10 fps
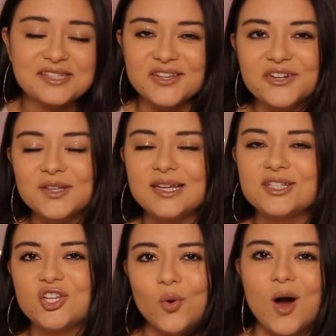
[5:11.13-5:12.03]

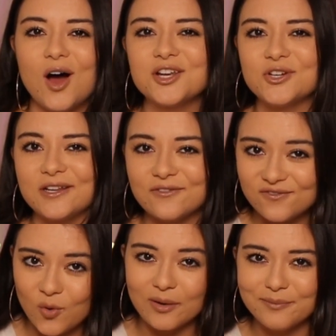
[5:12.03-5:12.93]
literally
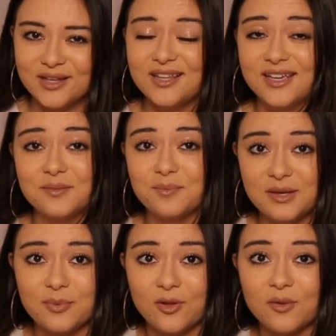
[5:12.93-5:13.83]
204 million
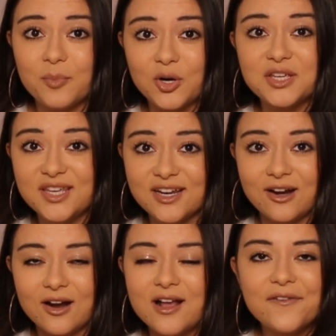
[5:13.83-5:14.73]
people per
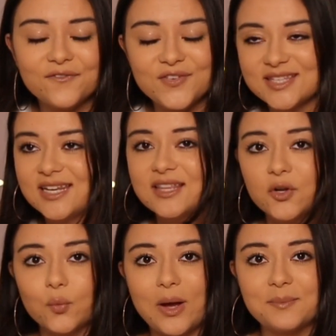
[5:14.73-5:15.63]
year visiting
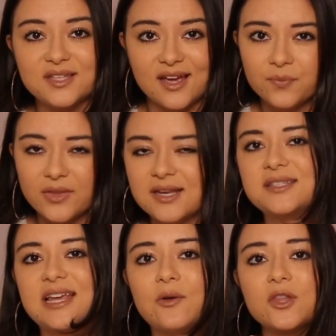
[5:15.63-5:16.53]
their website and
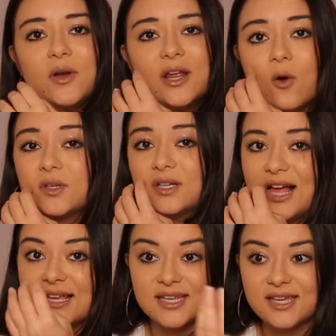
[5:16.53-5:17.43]
downloading old
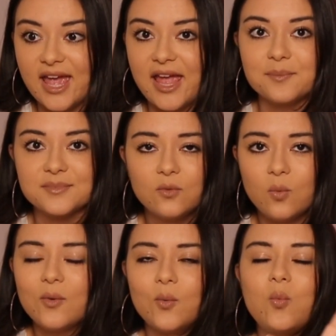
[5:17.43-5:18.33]
classic games.
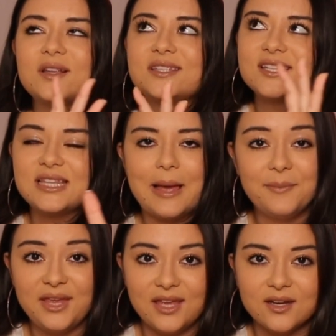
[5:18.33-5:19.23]
What does that
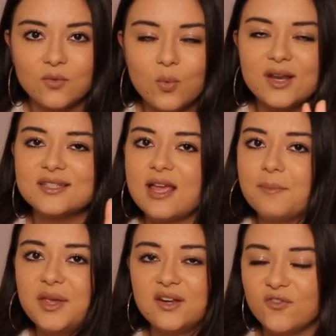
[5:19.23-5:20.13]
mean? What does that
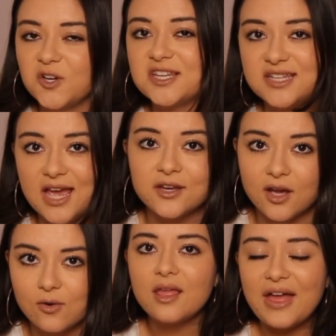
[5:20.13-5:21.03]
mean for
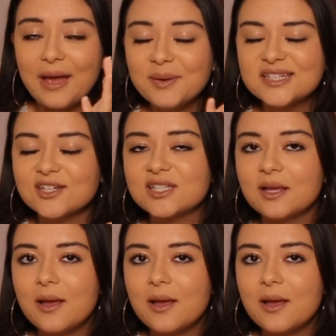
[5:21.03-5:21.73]
Nintendo? That means there's